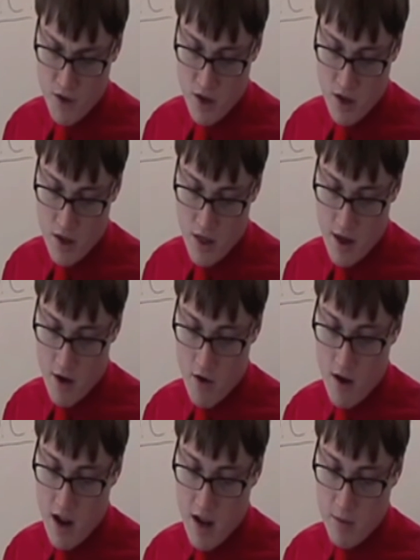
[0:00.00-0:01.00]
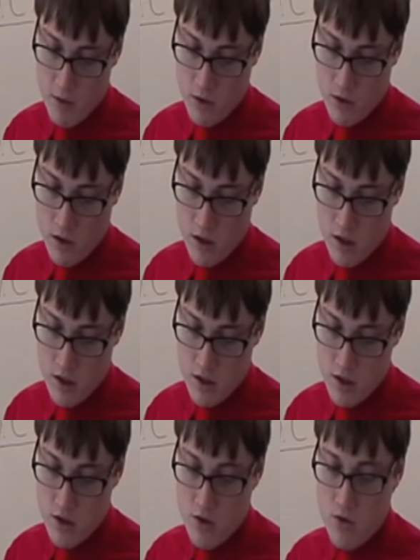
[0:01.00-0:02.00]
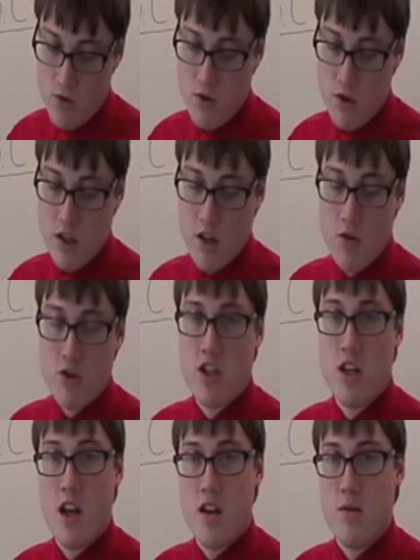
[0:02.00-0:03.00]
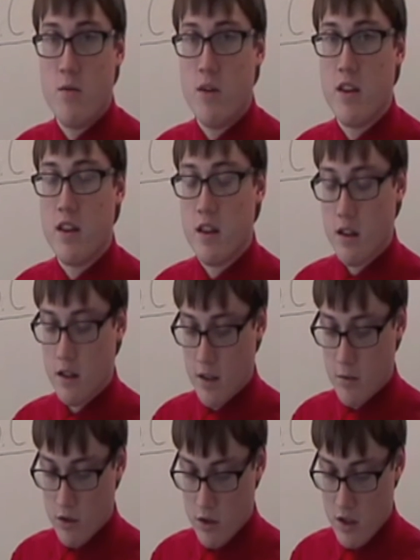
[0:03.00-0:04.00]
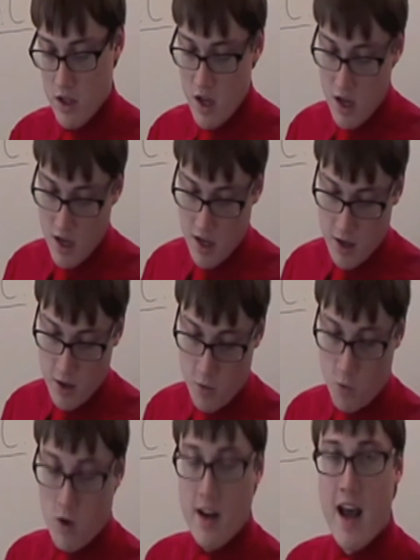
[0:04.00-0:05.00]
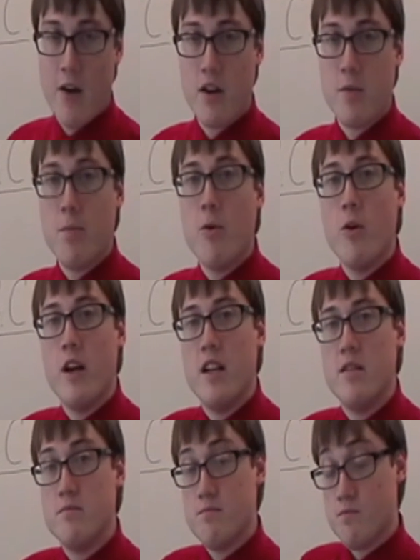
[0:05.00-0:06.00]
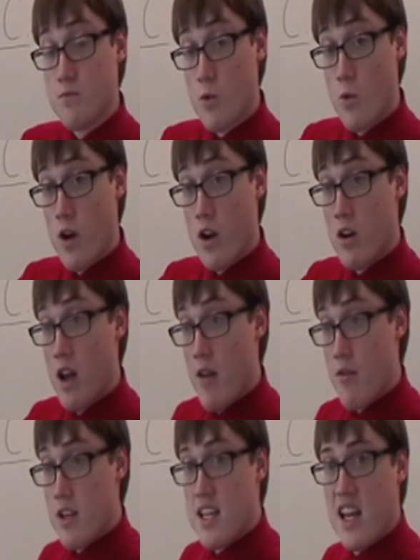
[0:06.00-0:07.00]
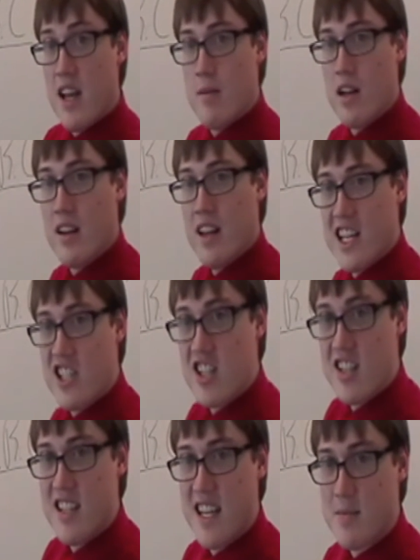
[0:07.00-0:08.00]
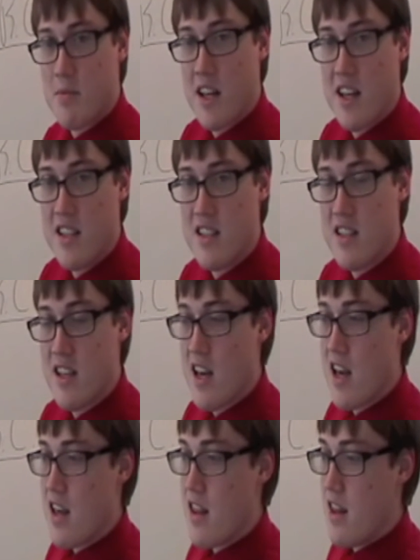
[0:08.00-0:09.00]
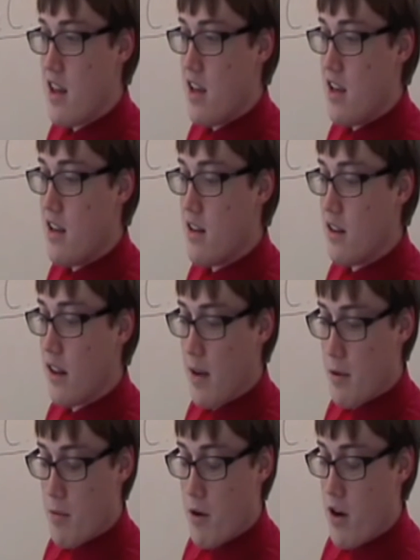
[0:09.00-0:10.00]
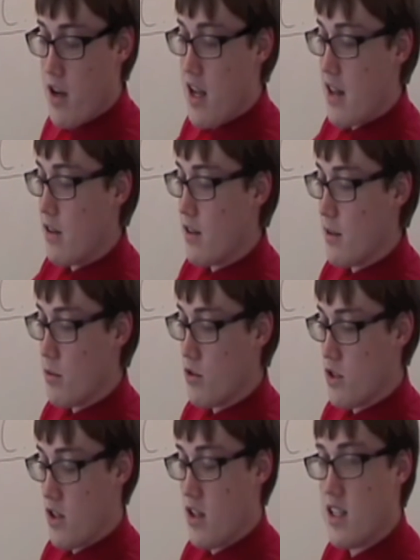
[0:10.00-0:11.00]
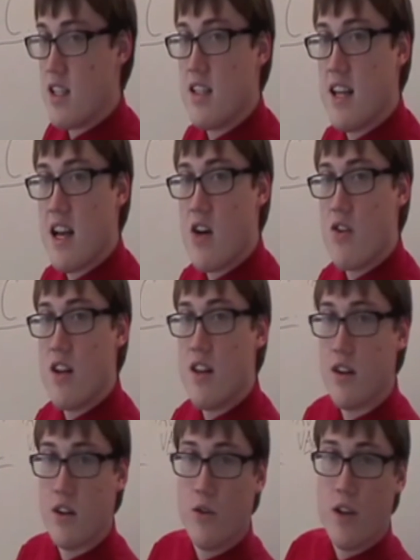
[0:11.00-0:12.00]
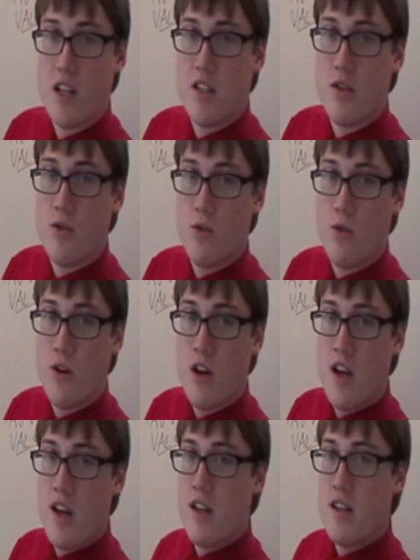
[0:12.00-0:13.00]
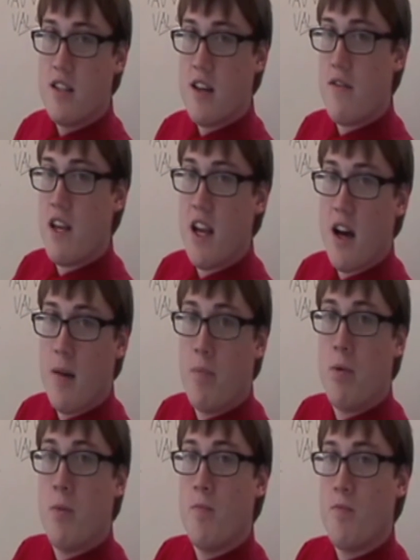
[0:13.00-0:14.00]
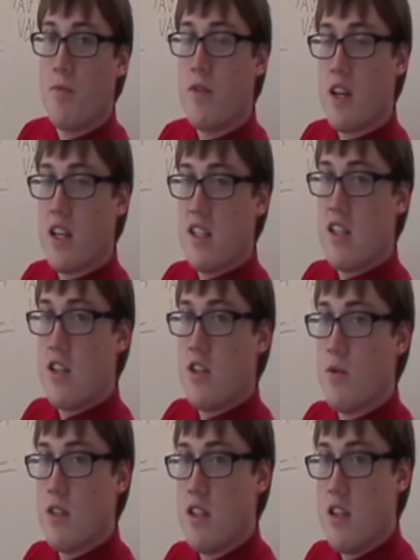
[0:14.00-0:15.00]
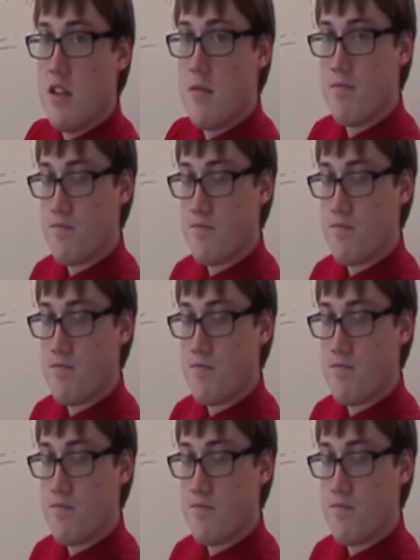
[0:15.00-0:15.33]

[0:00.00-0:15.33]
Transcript: they're able to negotiate with the Liberals. We're now at a point where every time an election takes place, the Labour Party and the Liberals are going to sit down and they're going to divvy up the constituencies,